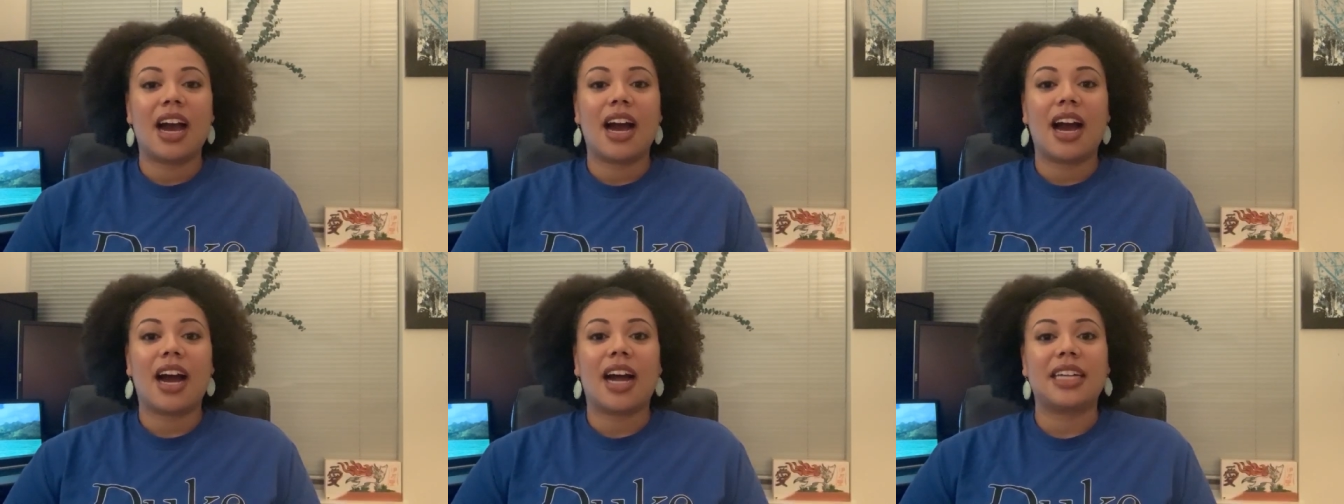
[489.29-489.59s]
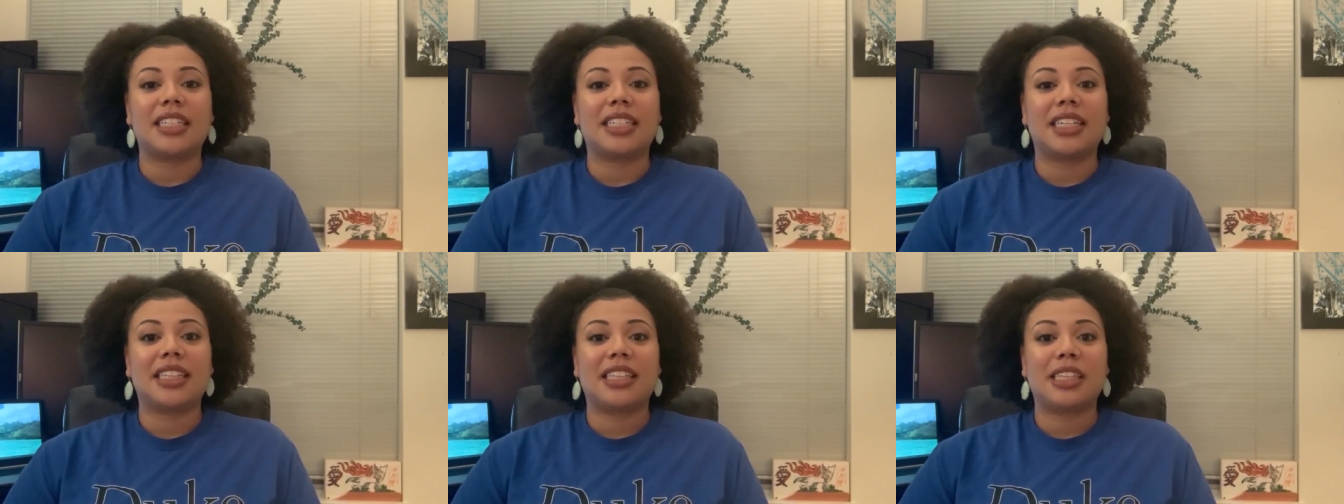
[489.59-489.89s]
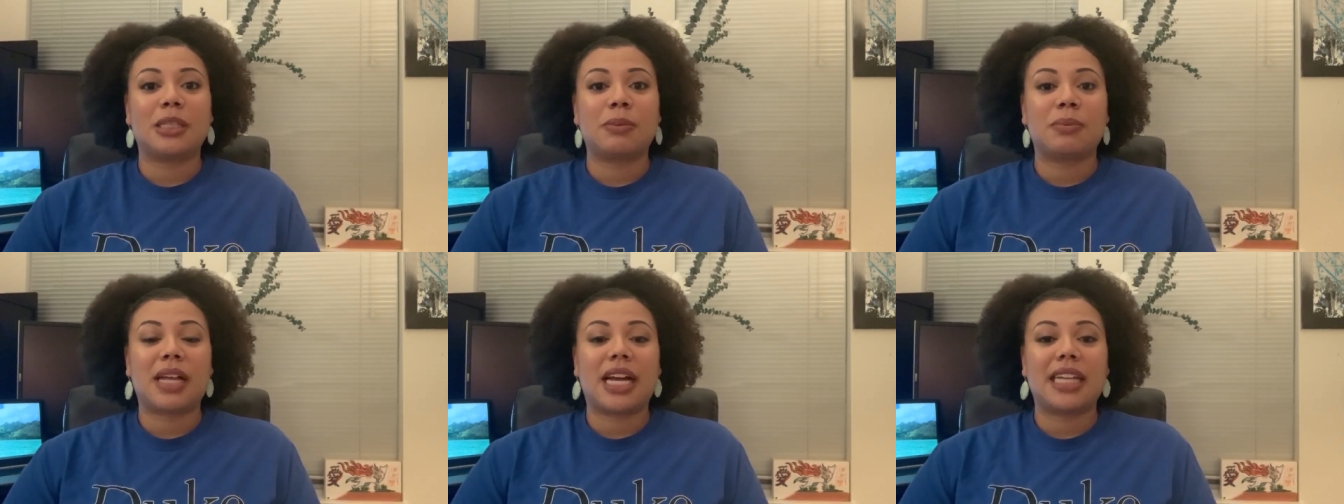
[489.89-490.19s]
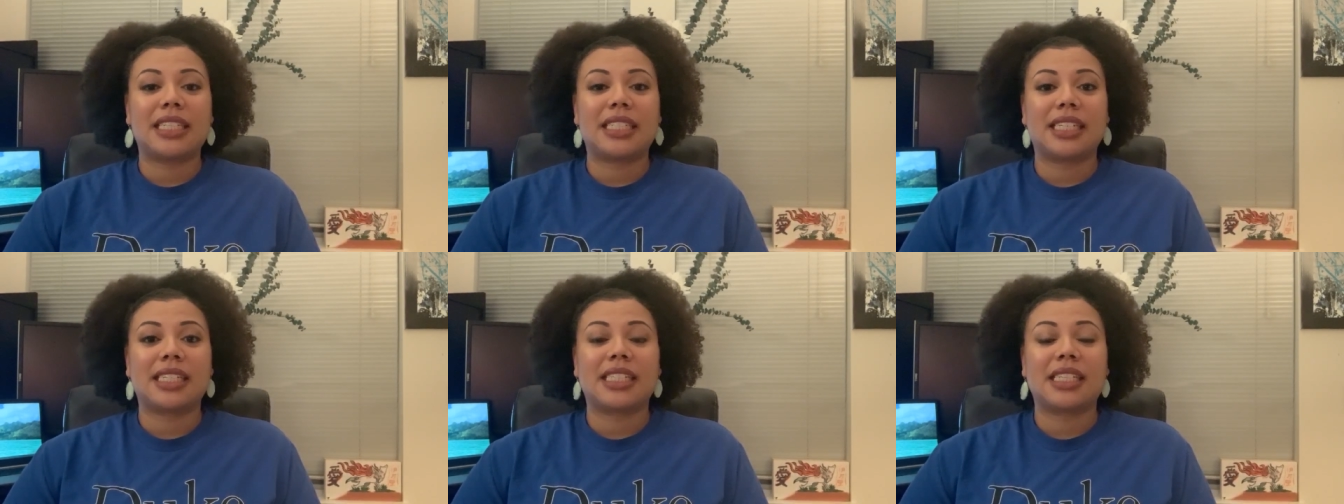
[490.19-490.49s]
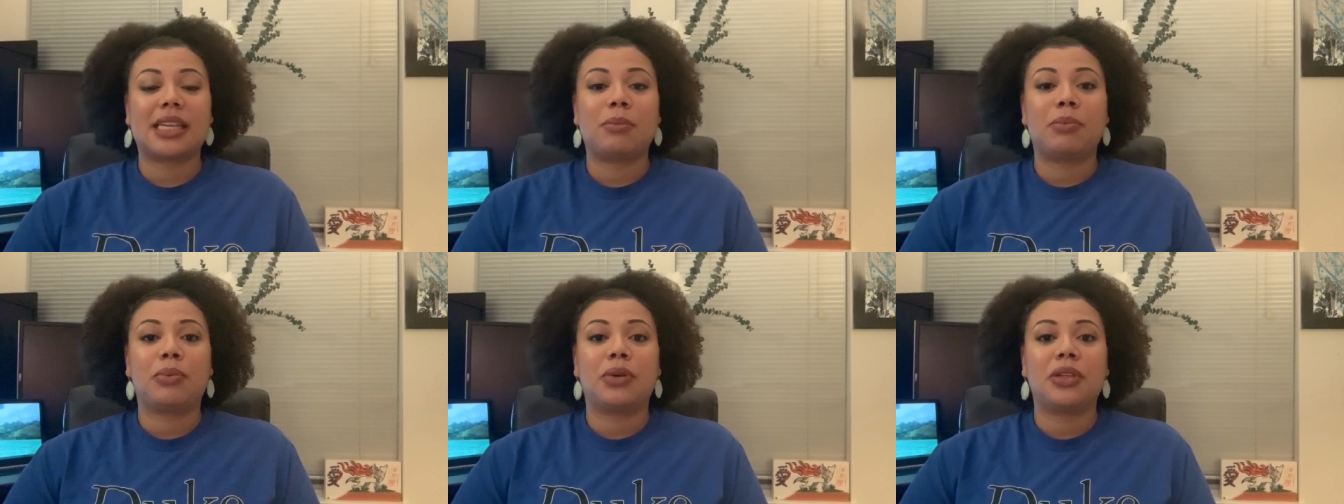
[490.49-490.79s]
I take these plastics
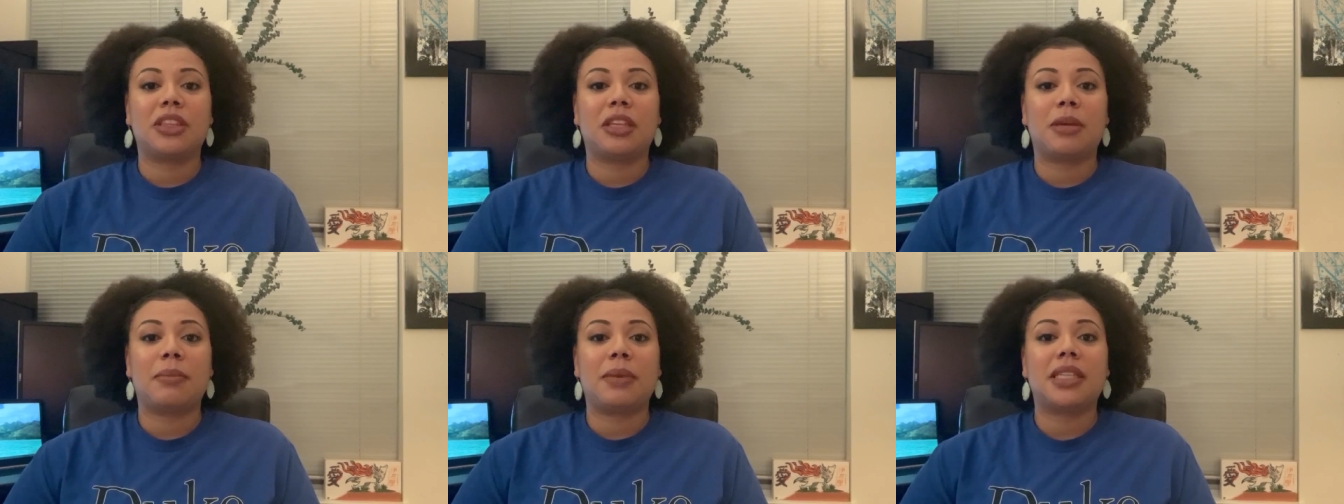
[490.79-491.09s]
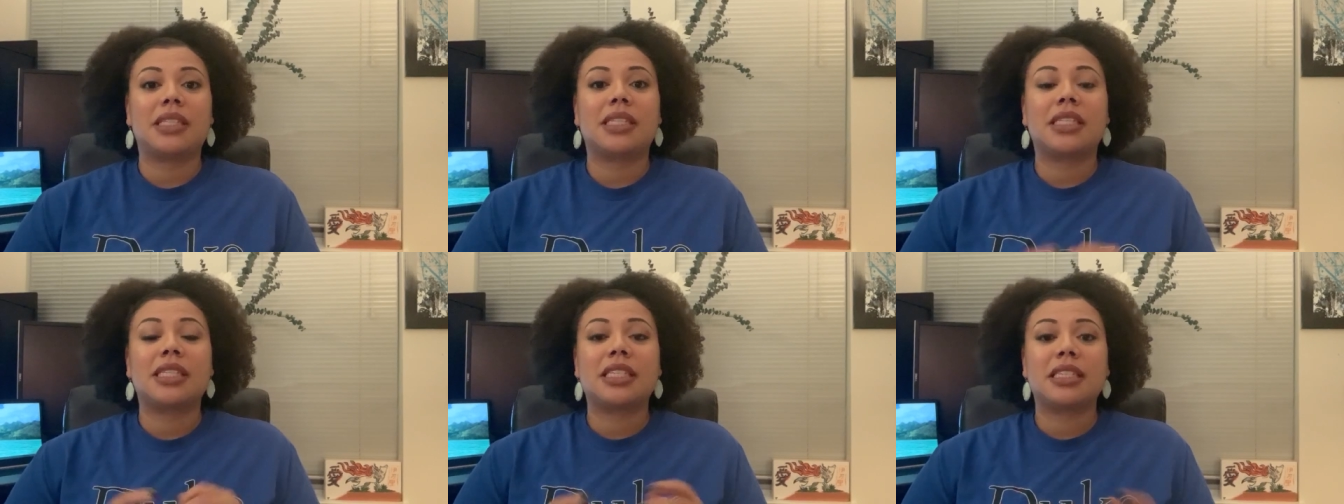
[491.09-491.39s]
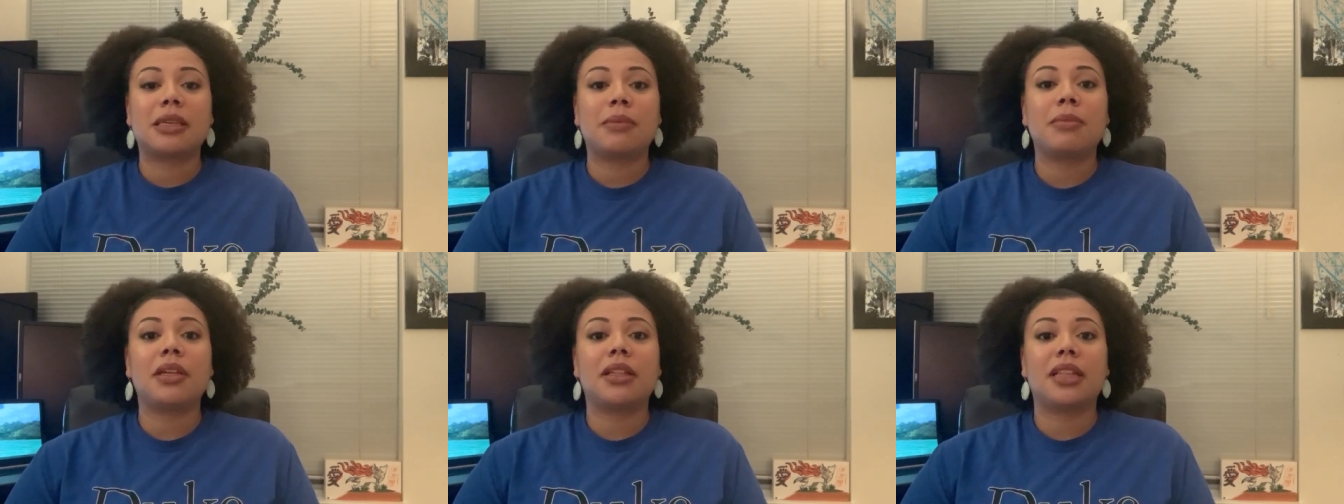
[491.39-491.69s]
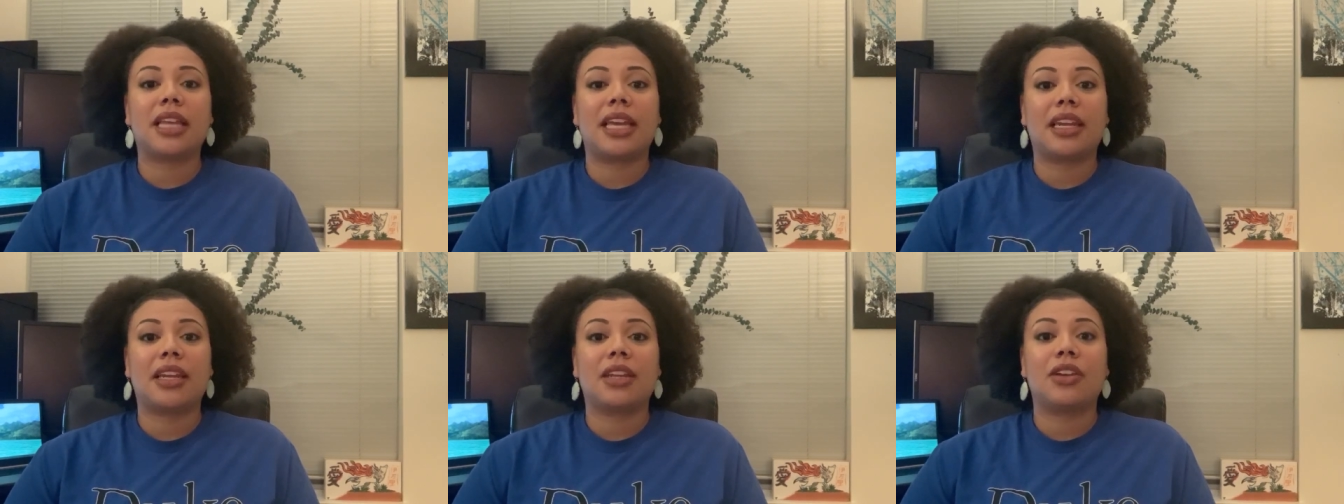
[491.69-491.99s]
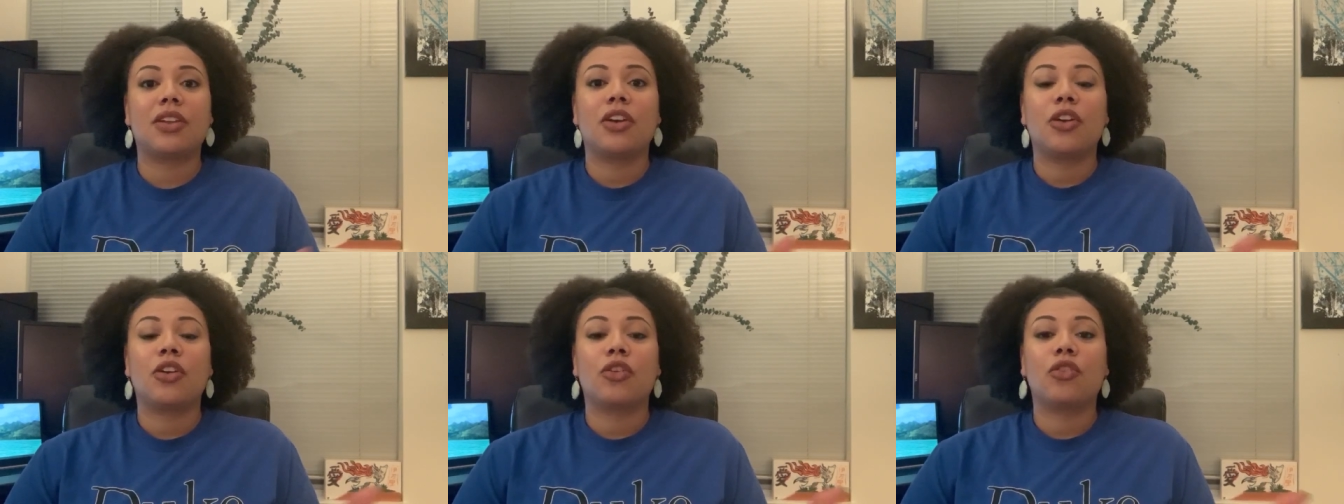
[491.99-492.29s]
and put them in simulated
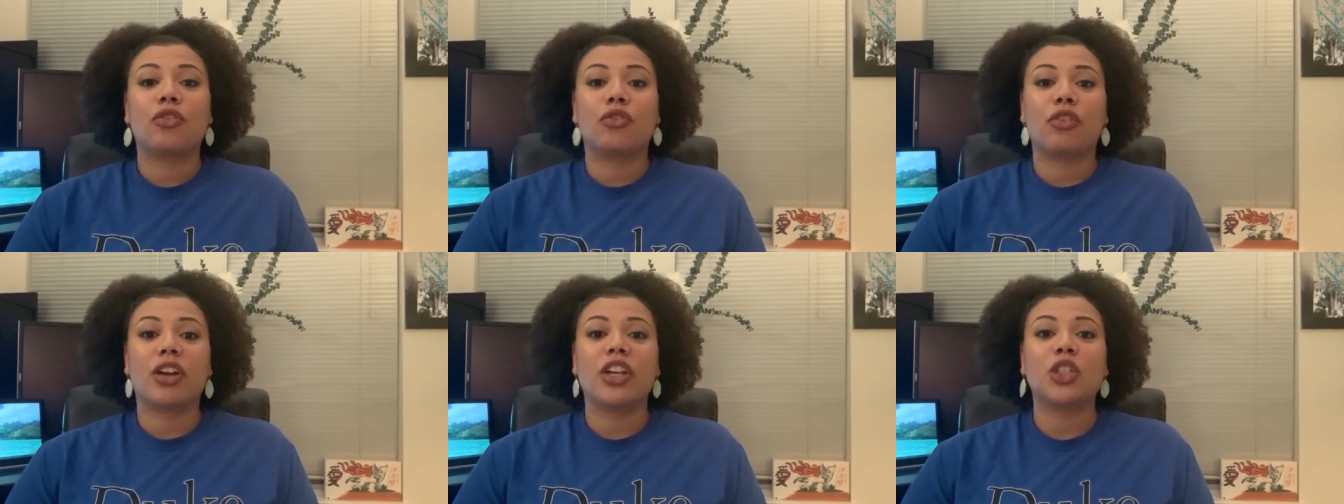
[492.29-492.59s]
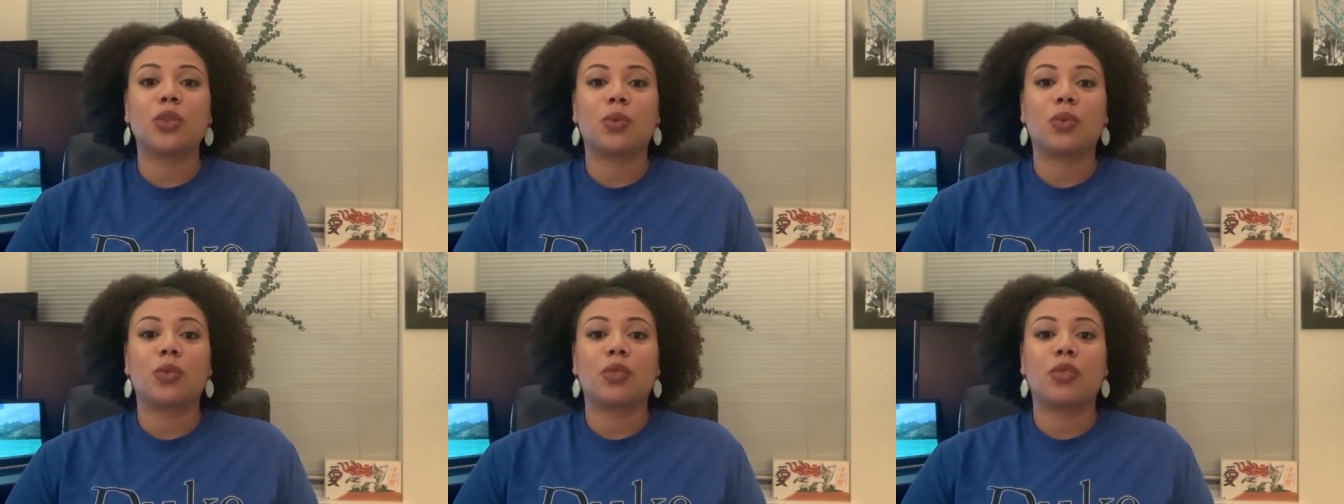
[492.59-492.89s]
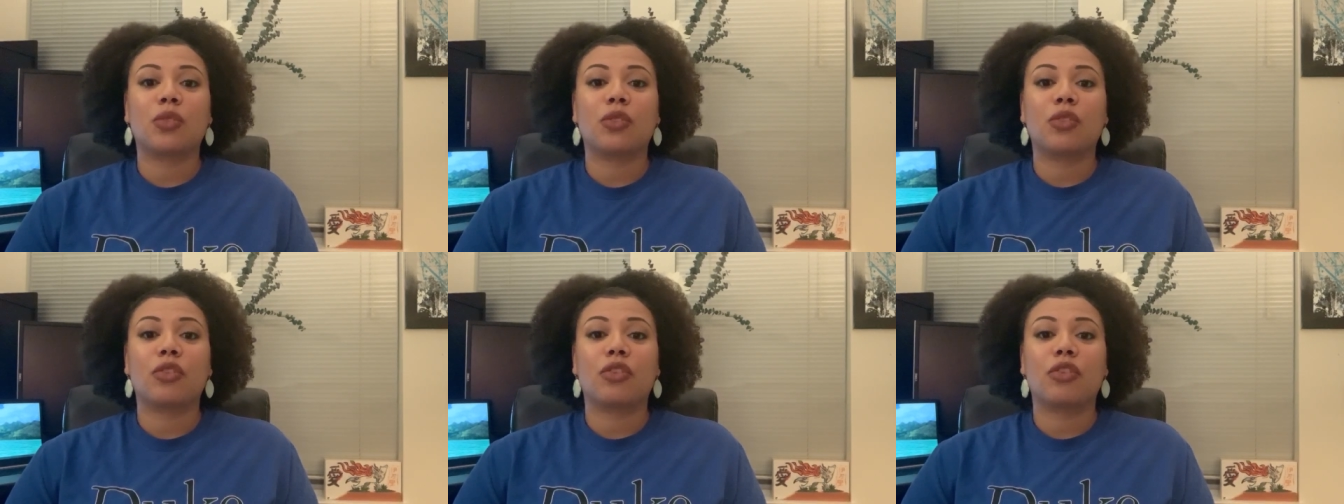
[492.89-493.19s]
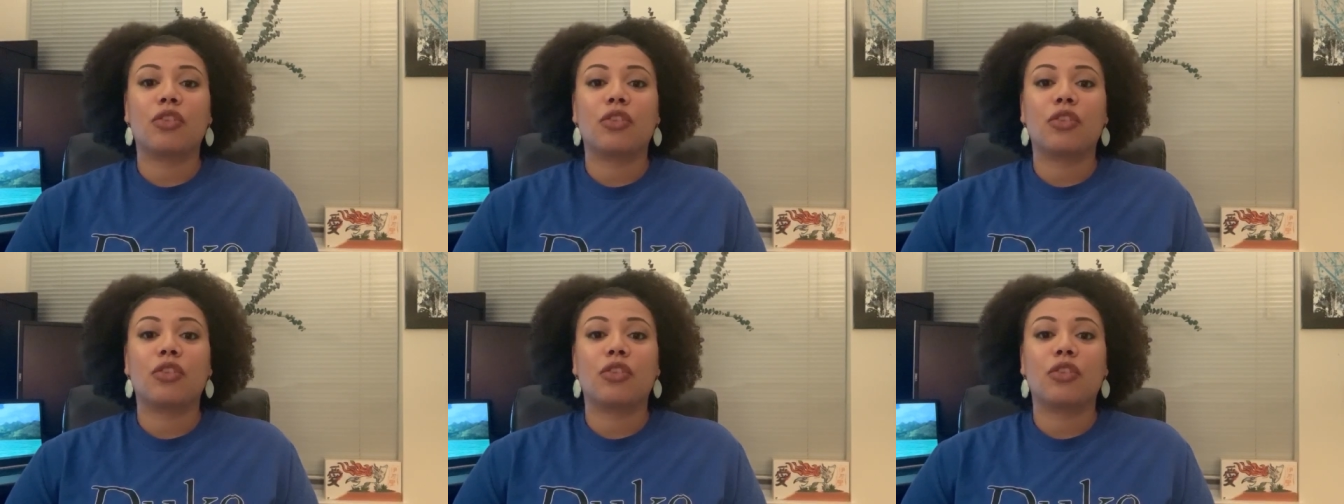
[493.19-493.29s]
freshwater